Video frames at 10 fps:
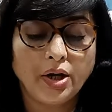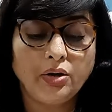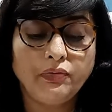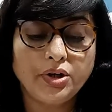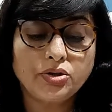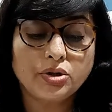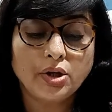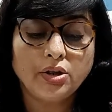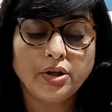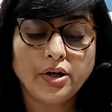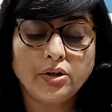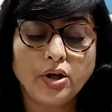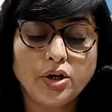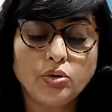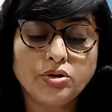in which there are the
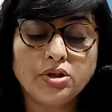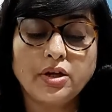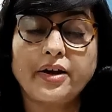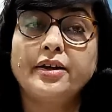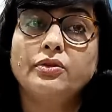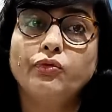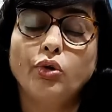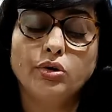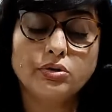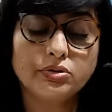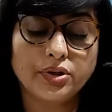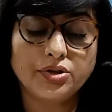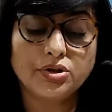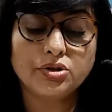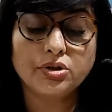NOCs are as follows
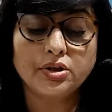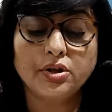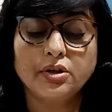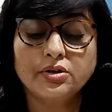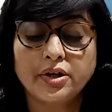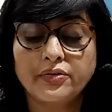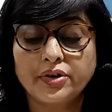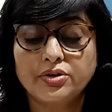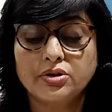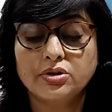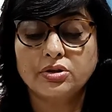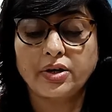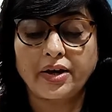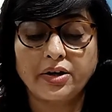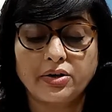registered nurse and registered
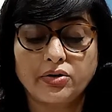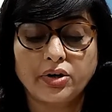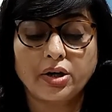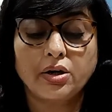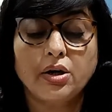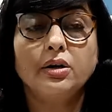psychiatric